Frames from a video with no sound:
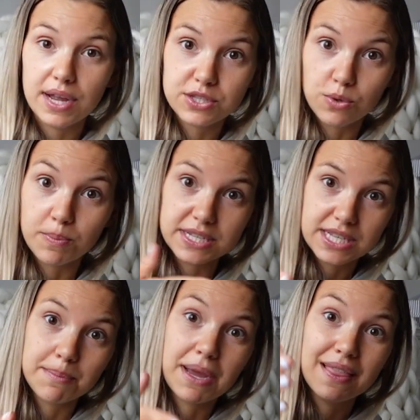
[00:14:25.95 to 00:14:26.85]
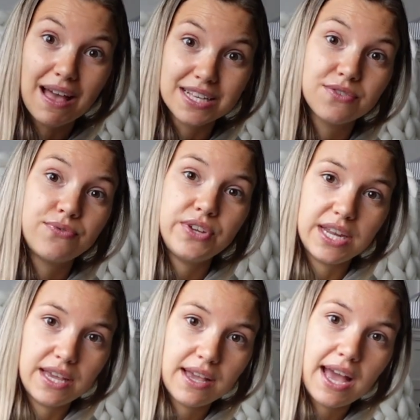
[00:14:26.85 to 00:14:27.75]
so basically my last
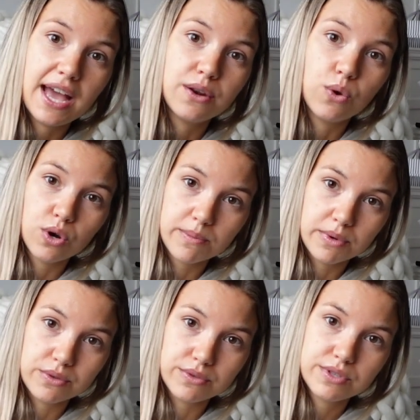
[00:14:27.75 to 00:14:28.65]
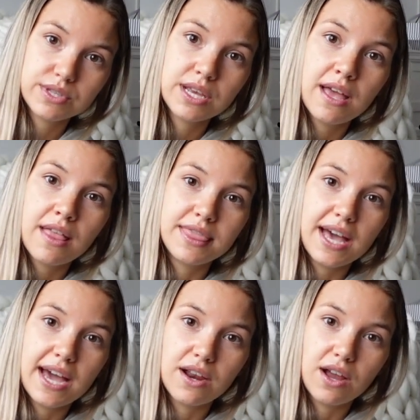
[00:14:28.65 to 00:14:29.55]
feeding had hormones
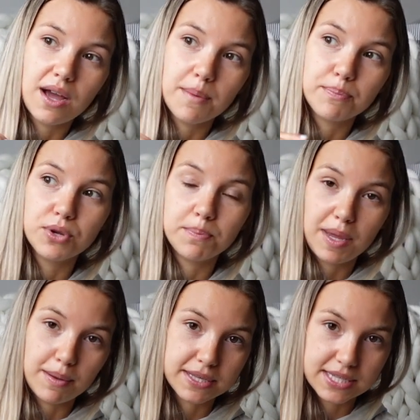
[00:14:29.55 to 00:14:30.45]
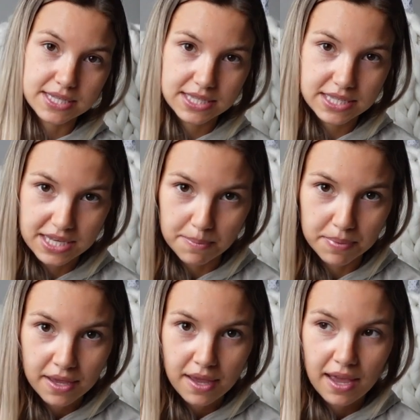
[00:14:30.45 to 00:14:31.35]
that put babies to sleep
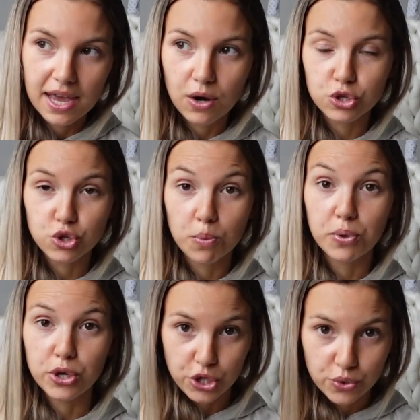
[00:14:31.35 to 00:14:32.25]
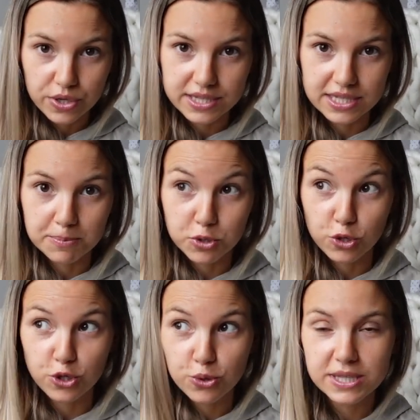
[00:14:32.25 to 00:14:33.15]
and also put you to sleep. So
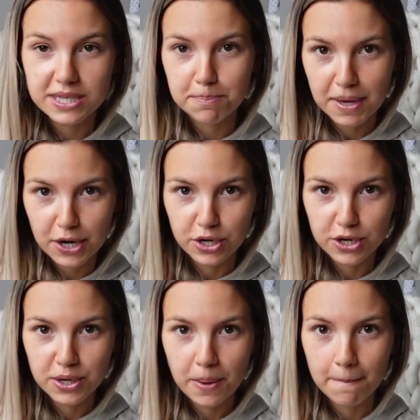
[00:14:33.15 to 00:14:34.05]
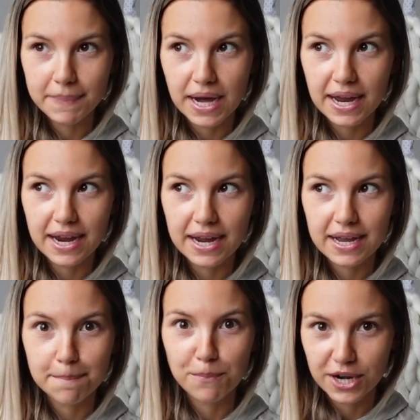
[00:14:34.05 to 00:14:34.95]
you sleep better by
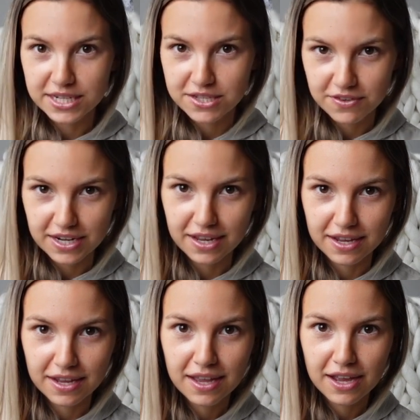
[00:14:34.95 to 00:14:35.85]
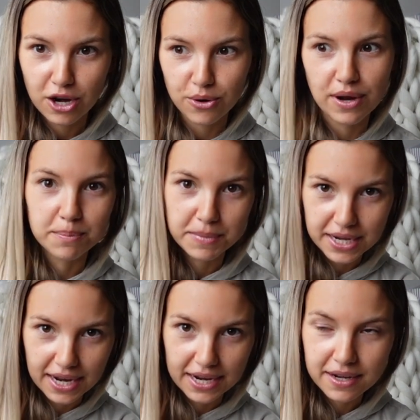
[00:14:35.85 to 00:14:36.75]
breastfeeding around
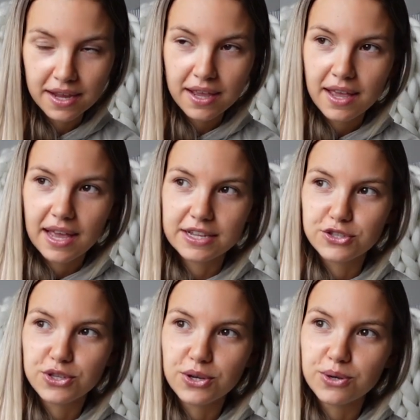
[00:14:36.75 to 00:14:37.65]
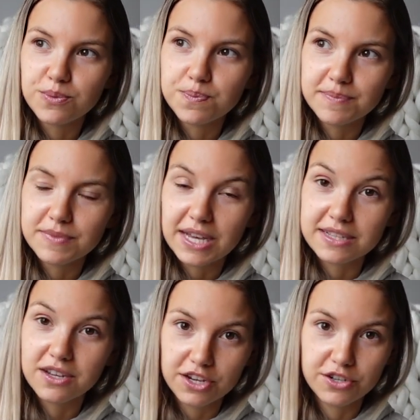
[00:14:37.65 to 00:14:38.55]
midnight. And so
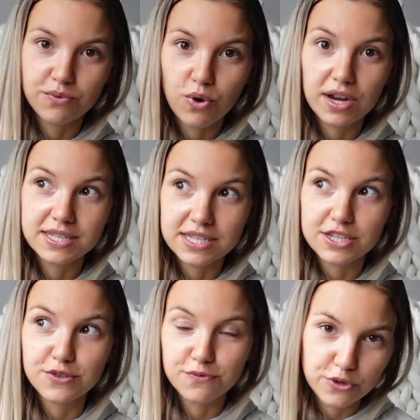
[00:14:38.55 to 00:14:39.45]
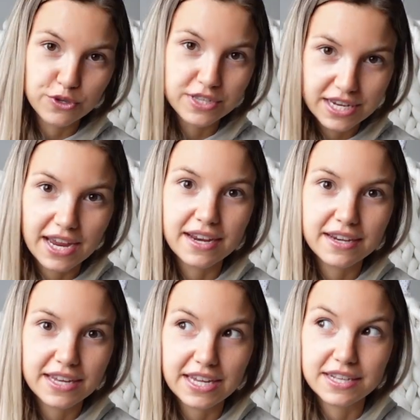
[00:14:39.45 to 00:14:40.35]
that's kind of why since the first night
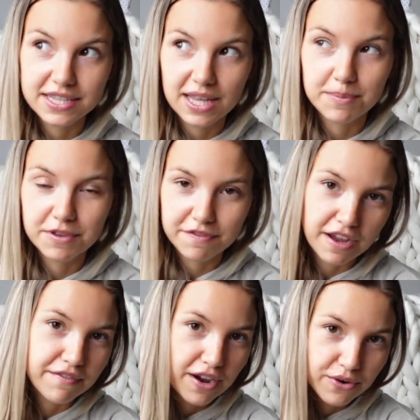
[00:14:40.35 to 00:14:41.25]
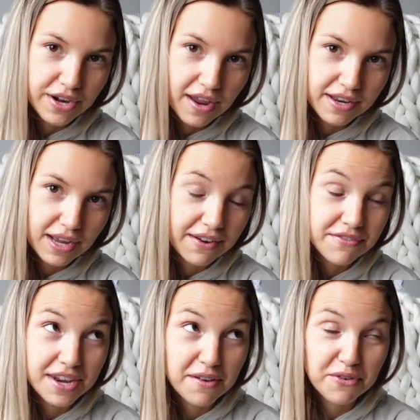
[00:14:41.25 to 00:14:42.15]
he slept a 5-hour night.
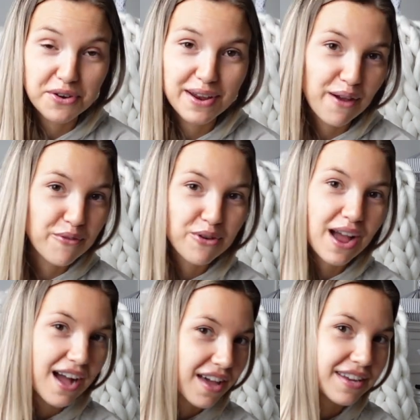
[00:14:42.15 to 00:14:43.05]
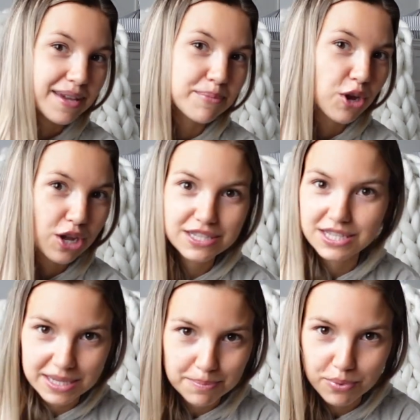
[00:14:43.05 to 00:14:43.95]
I've never ever had him not
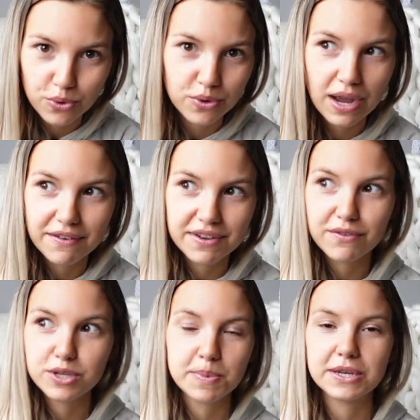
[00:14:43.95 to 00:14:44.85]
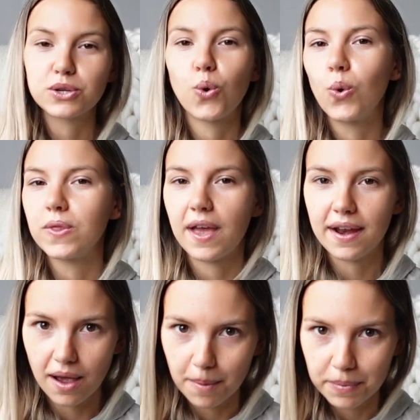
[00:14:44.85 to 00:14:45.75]
sleep, or I've never spent a whole
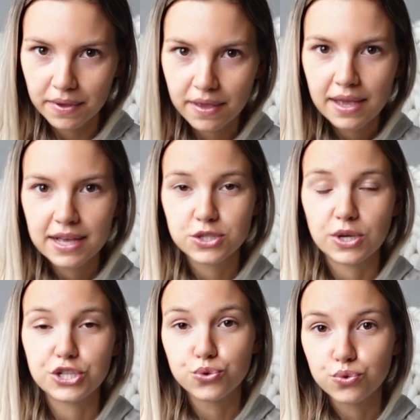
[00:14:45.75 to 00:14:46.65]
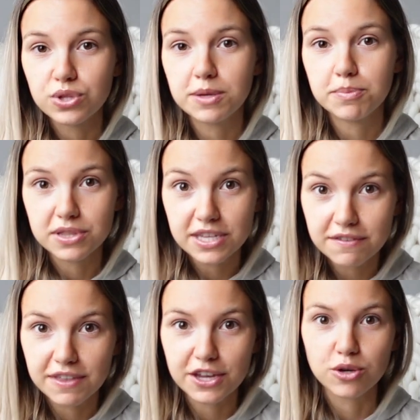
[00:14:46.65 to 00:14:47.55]
night up. So I truly
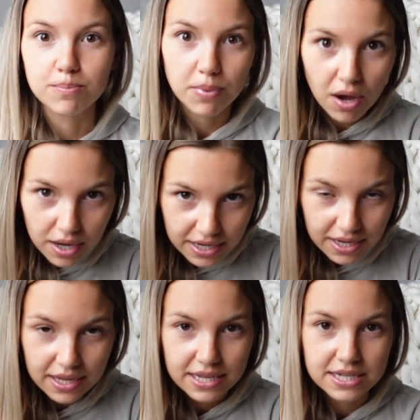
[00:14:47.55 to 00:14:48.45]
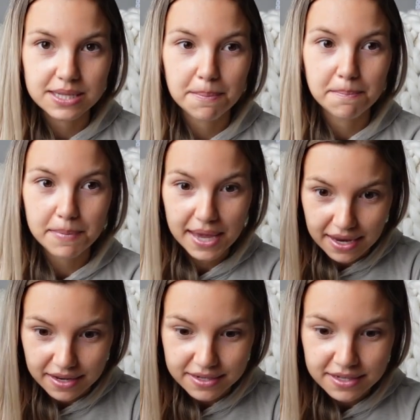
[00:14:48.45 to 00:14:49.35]
believe that your body is
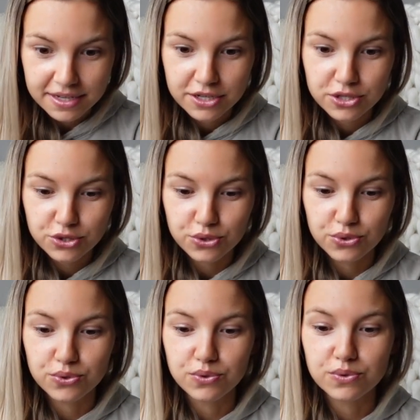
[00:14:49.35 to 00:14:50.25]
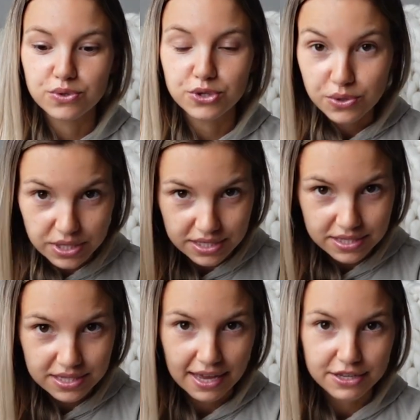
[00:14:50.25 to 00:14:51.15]
made to do
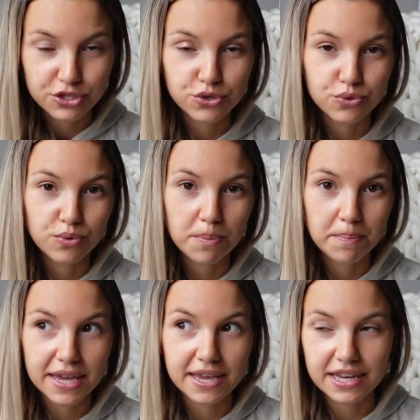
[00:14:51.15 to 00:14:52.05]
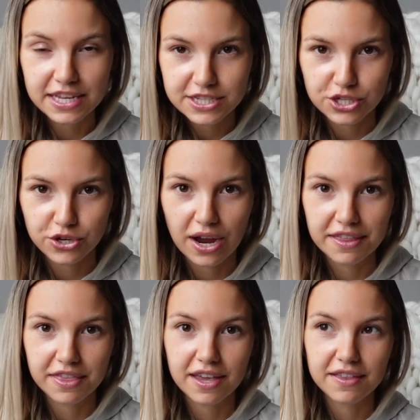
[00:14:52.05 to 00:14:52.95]
this and to make it easier. I
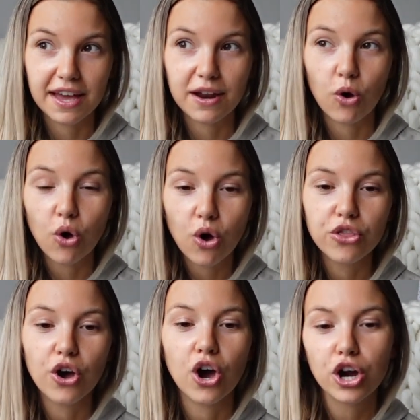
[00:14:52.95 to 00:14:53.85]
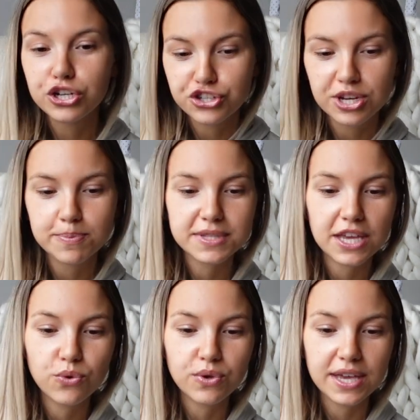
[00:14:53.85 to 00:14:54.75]
think that all the hardships
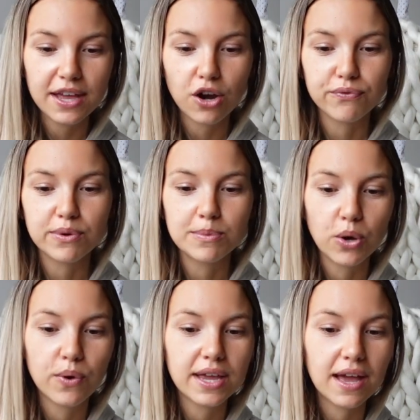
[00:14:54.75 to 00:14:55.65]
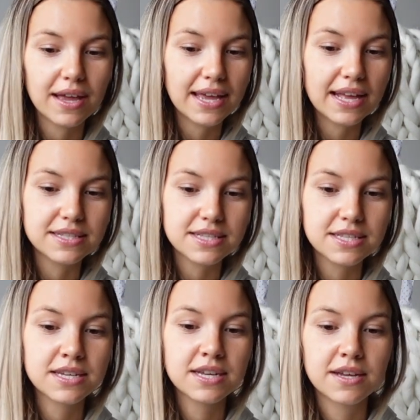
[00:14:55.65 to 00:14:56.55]
that you get are from going
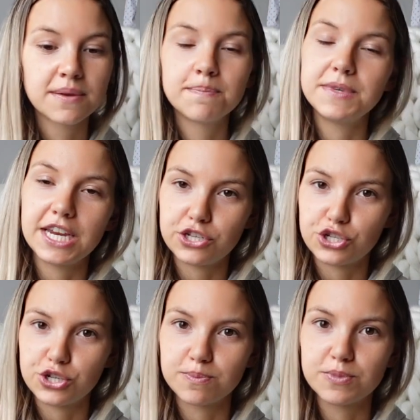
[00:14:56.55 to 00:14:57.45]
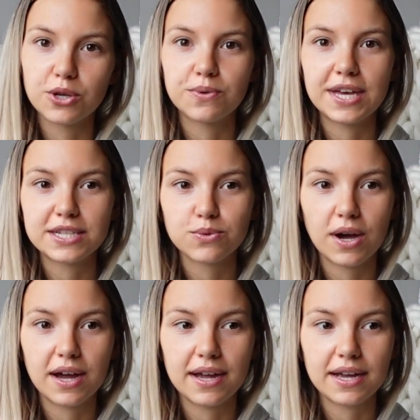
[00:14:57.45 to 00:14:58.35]
against nature. So that's
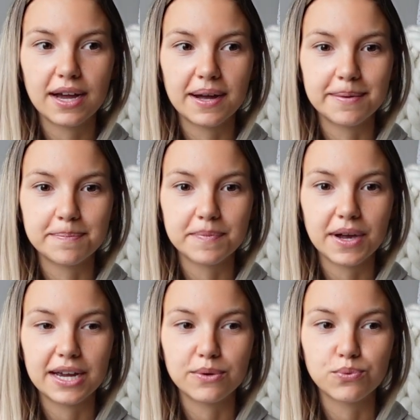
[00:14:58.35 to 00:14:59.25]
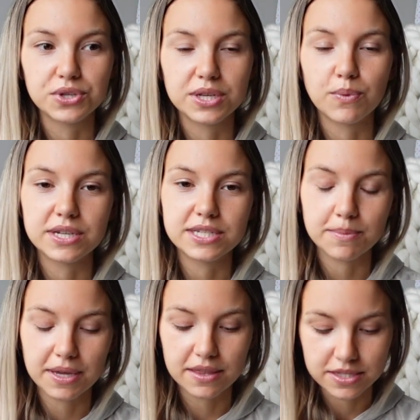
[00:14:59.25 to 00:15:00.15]
why I really wanted to
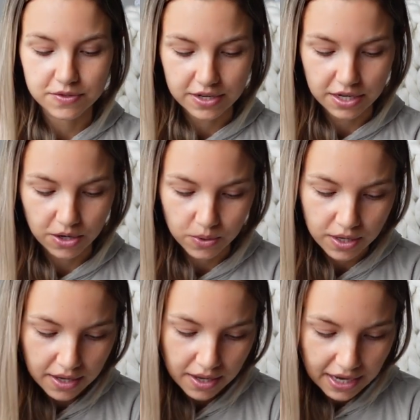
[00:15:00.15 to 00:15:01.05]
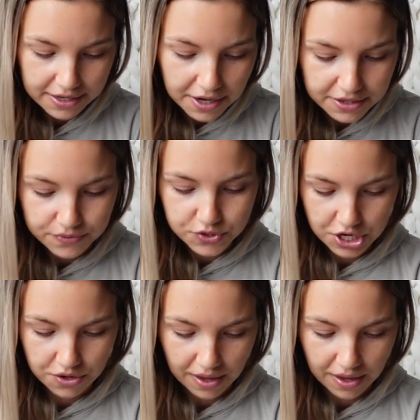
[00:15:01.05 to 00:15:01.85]
make this video and kind of share